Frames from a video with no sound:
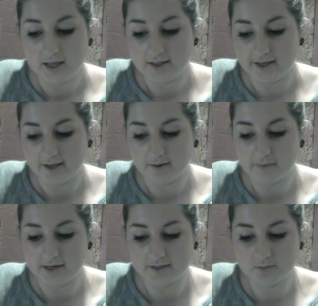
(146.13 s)
Then
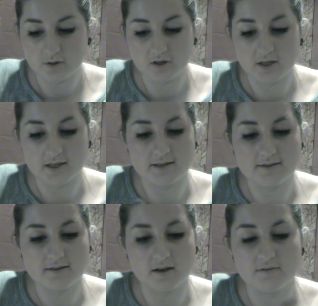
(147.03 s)
my next one
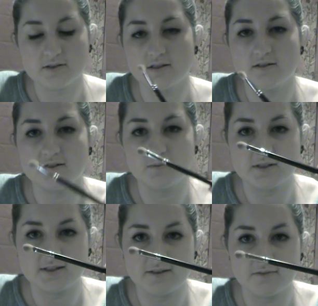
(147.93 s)
is obviously the
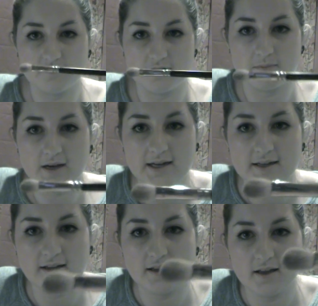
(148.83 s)
217 from
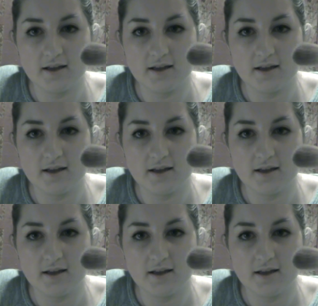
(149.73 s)
MAC.